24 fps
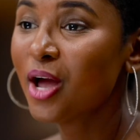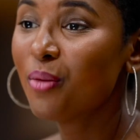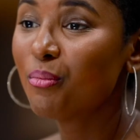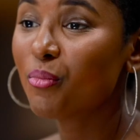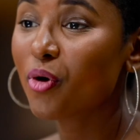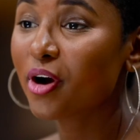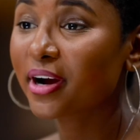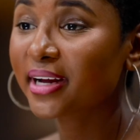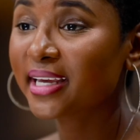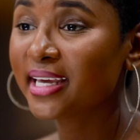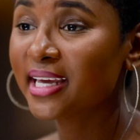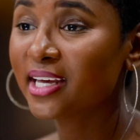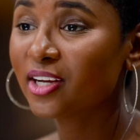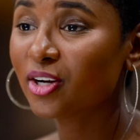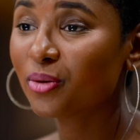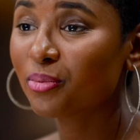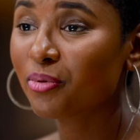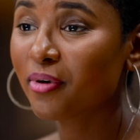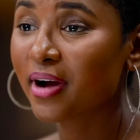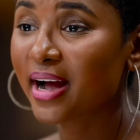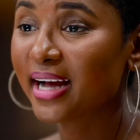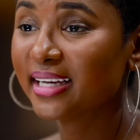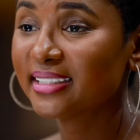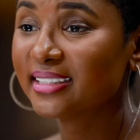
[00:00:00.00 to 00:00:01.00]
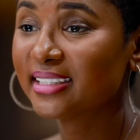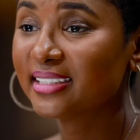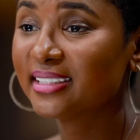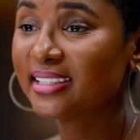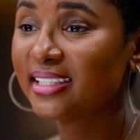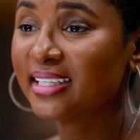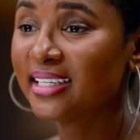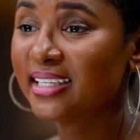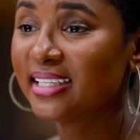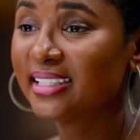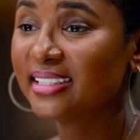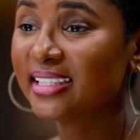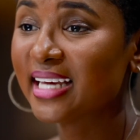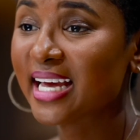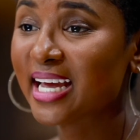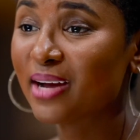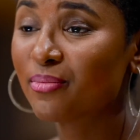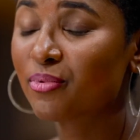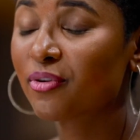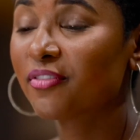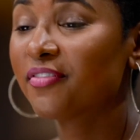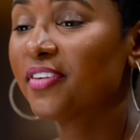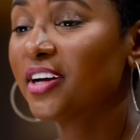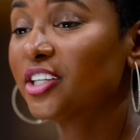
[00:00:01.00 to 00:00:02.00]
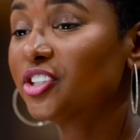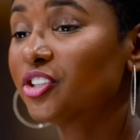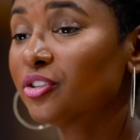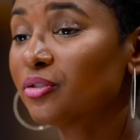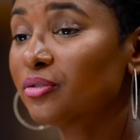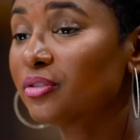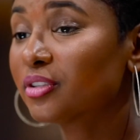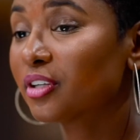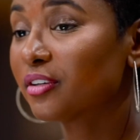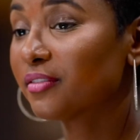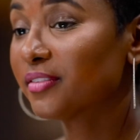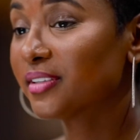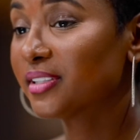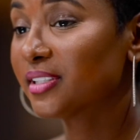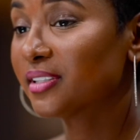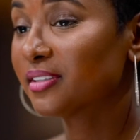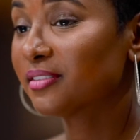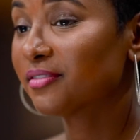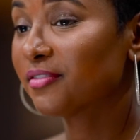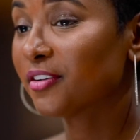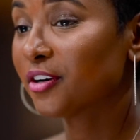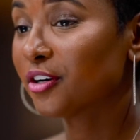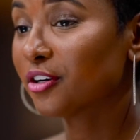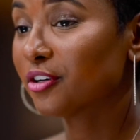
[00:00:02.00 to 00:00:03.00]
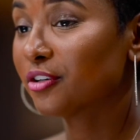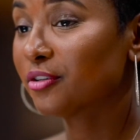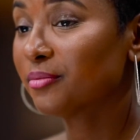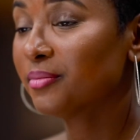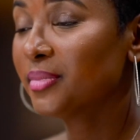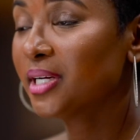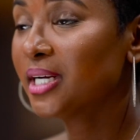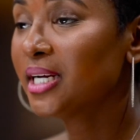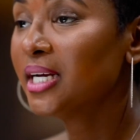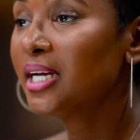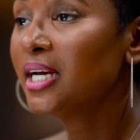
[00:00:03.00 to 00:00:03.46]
Marquee Enterprises is a professional services firm.